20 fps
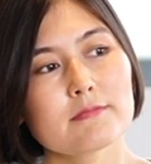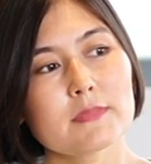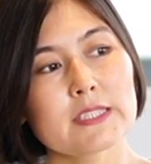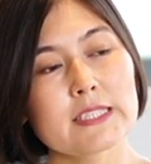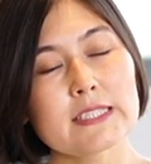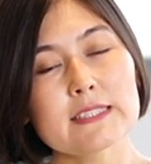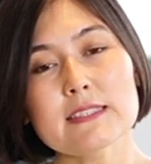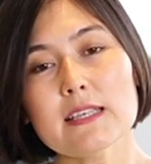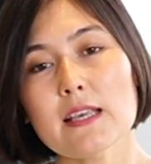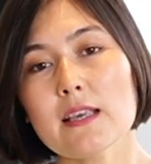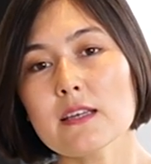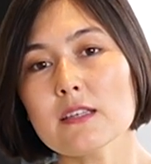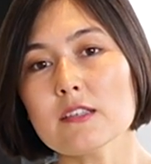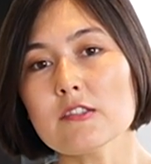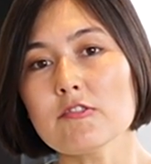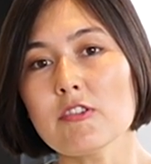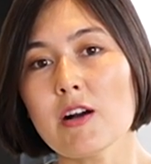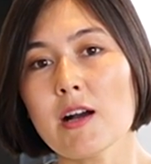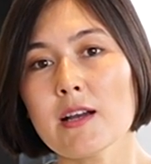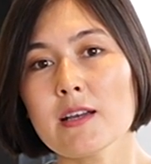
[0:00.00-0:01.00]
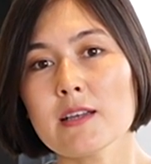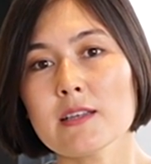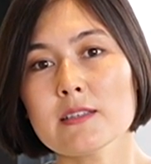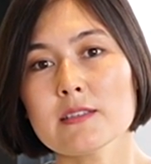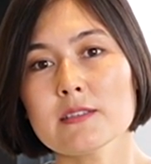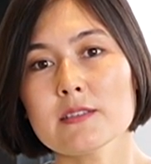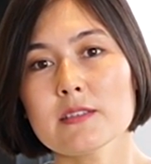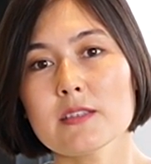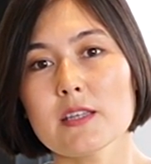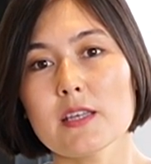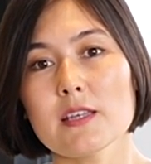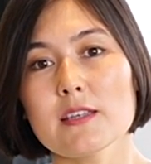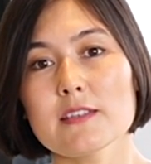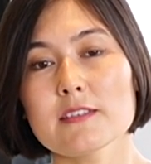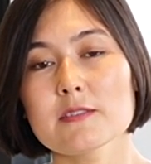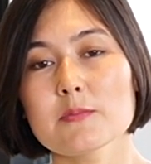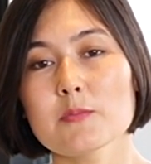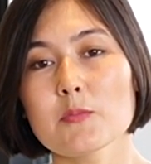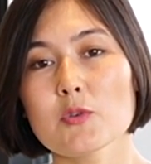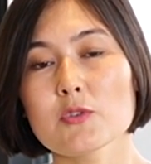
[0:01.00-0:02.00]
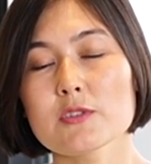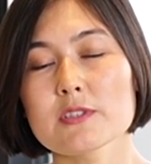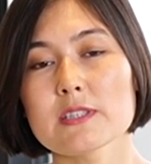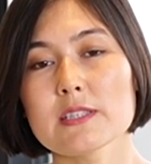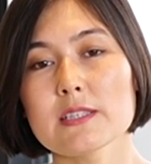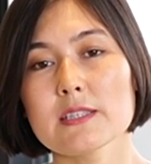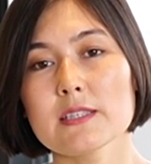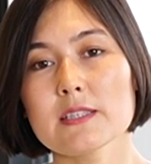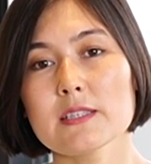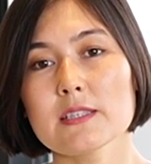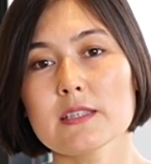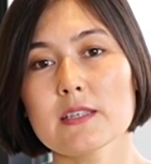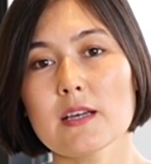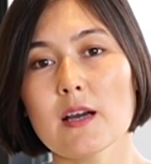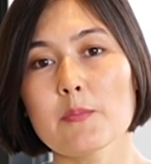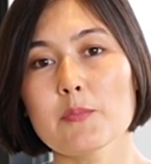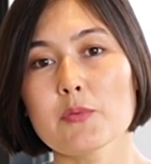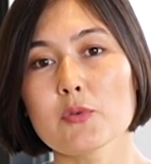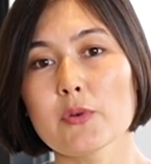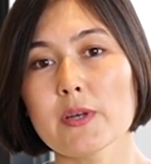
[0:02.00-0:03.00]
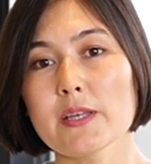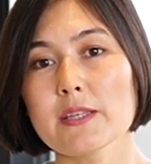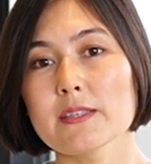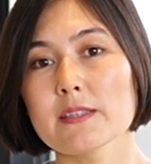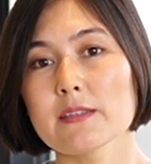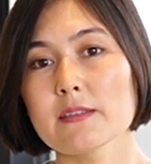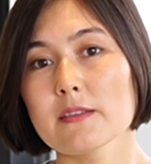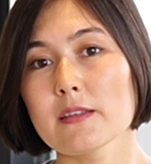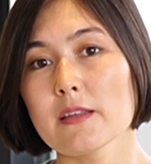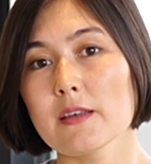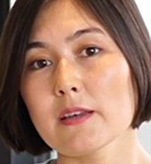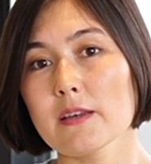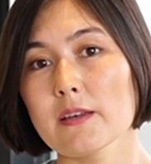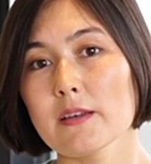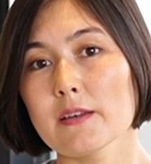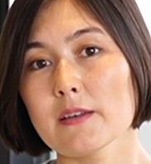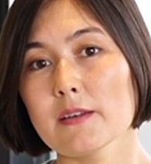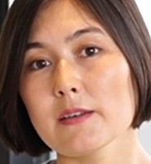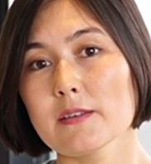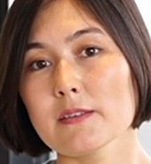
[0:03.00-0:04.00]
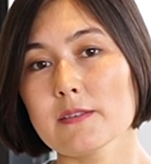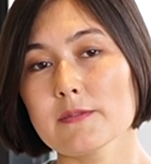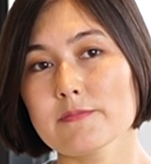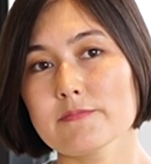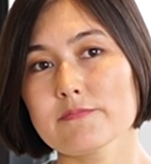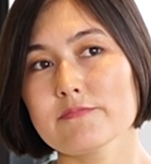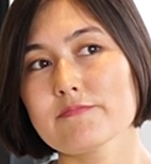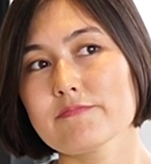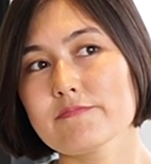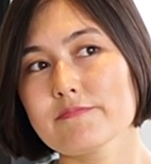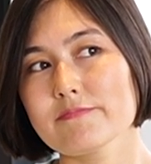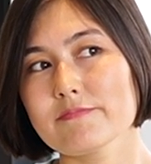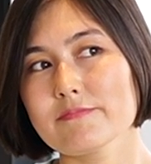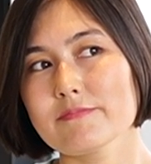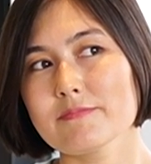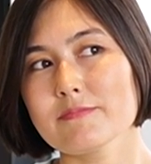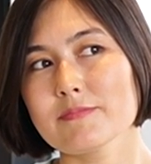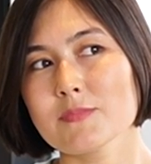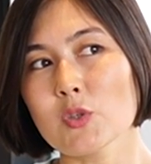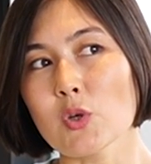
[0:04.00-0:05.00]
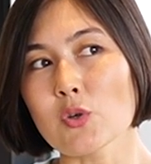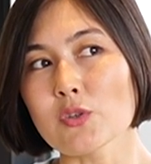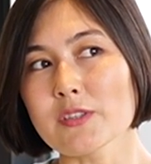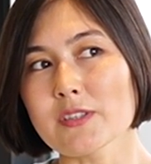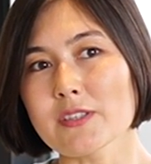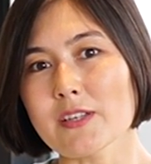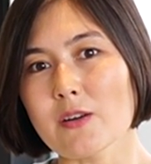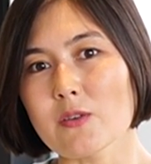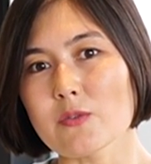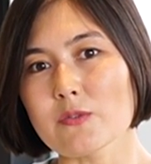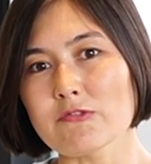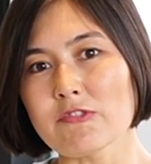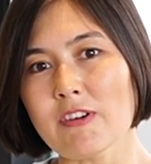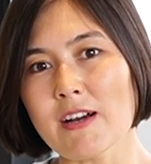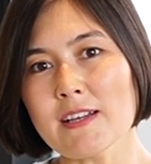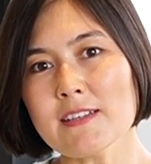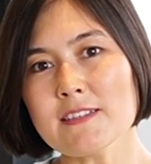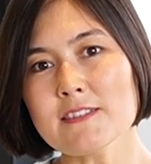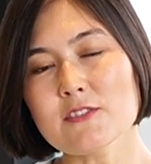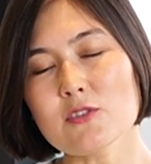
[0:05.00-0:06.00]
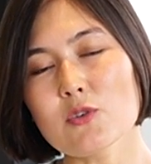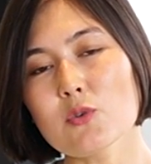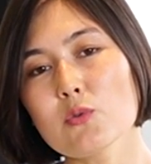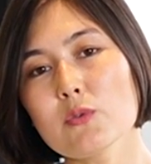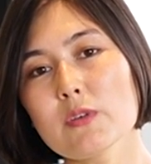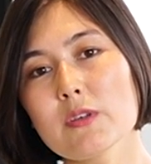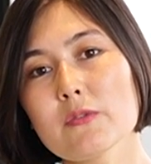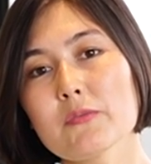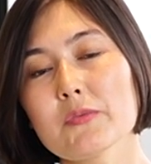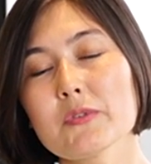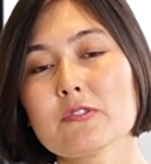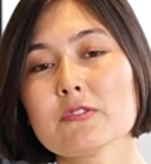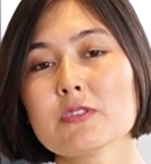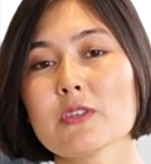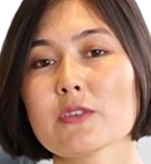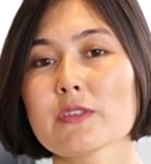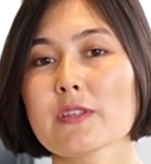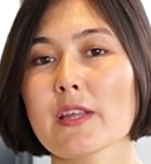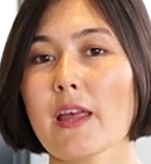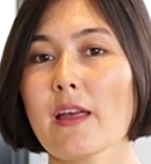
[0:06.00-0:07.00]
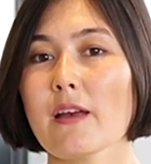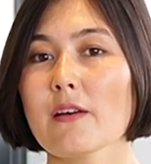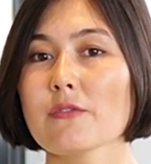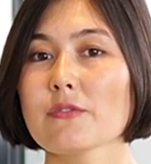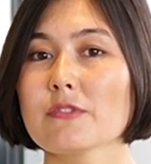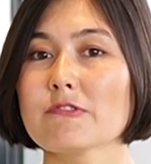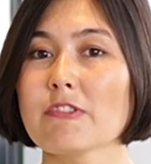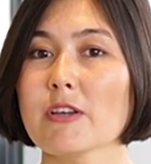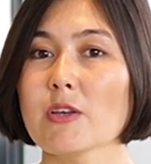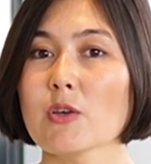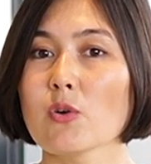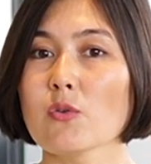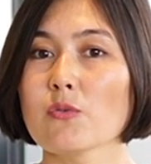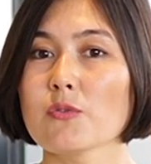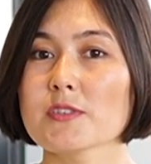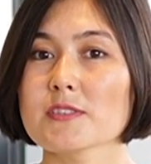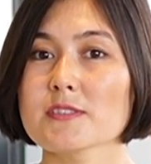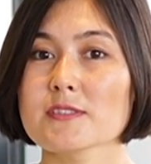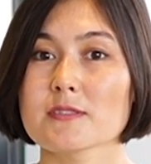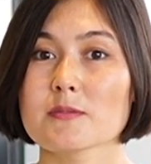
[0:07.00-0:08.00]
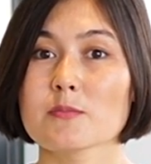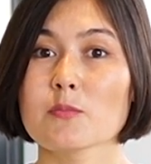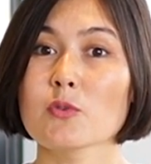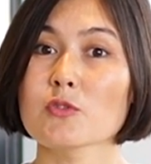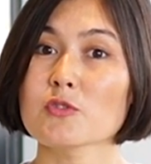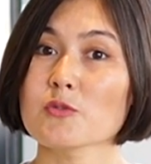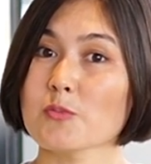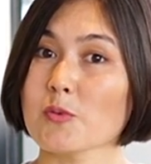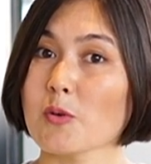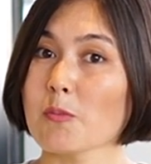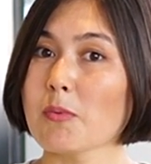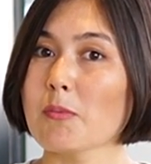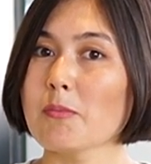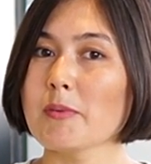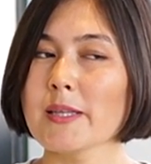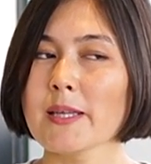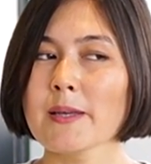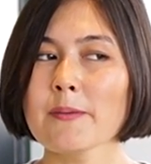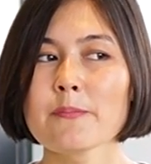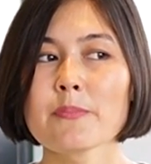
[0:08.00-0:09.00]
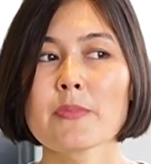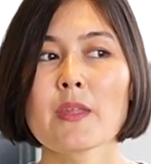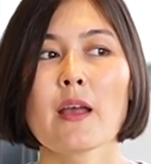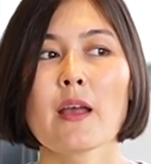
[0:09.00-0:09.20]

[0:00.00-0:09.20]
this airline is mostly operating the turnaround flights, so you will not have layovers most probably.